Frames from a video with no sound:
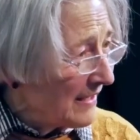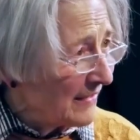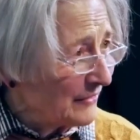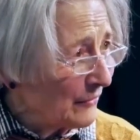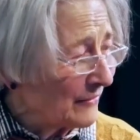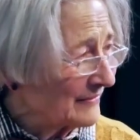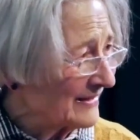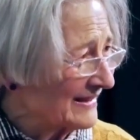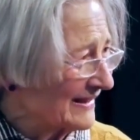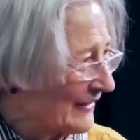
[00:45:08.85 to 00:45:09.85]
and they're right.
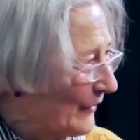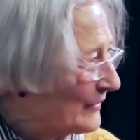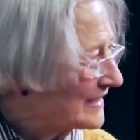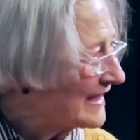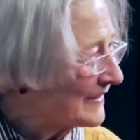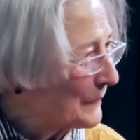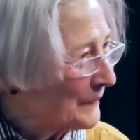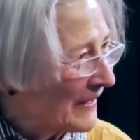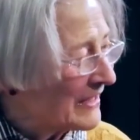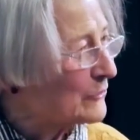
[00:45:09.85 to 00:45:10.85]
you know yeah.
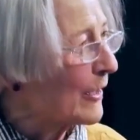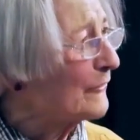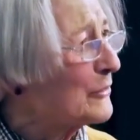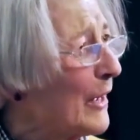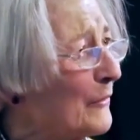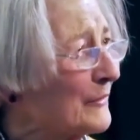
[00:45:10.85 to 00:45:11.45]
it's, they drown you out?